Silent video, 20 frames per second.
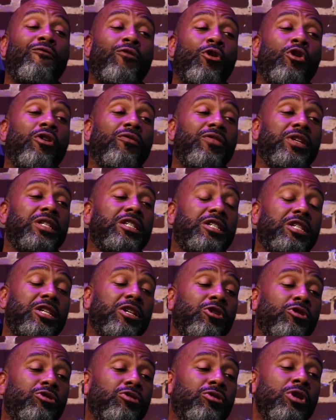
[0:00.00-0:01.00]
four of his
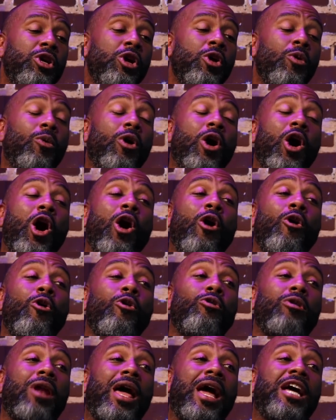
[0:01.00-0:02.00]
children were
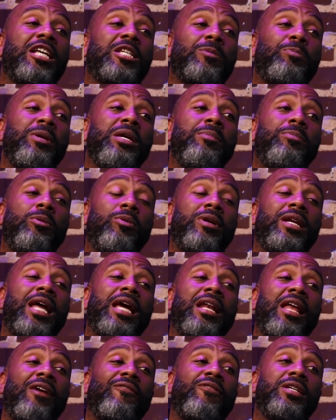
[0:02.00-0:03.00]
whole ass people when
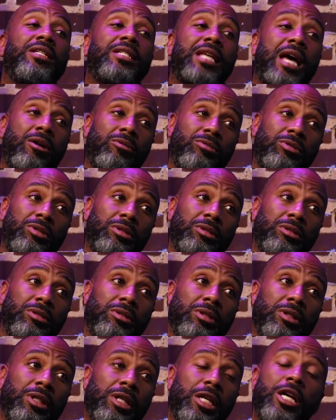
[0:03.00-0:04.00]
they left his house.
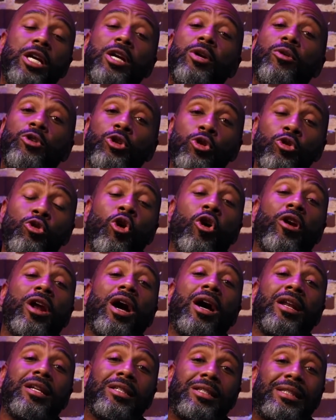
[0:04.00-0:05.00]
You're gonna
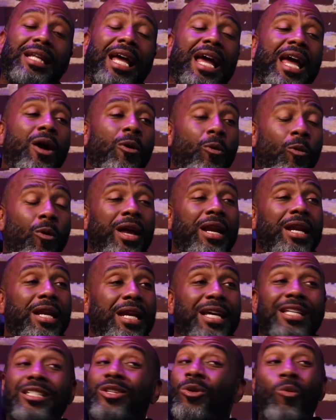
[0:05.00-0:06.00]
understand what it
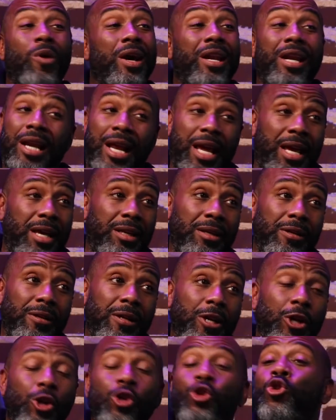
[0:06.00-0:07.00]
is and what it ain't.
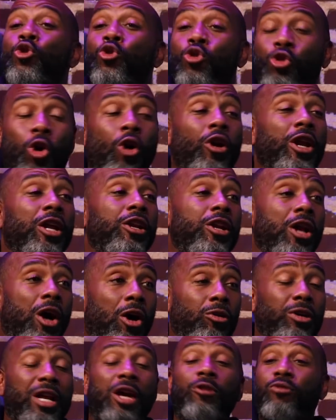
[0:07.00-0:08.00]
You're gonna
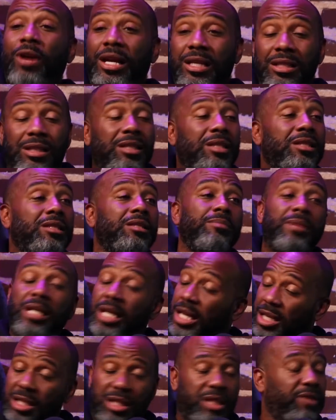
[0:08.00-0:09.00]
know that racism
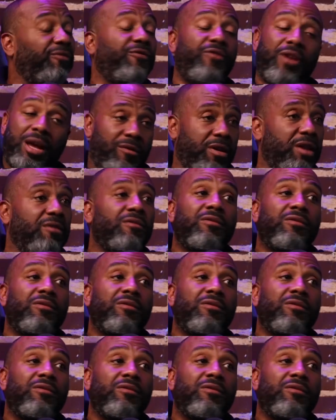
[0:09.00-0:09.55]
is very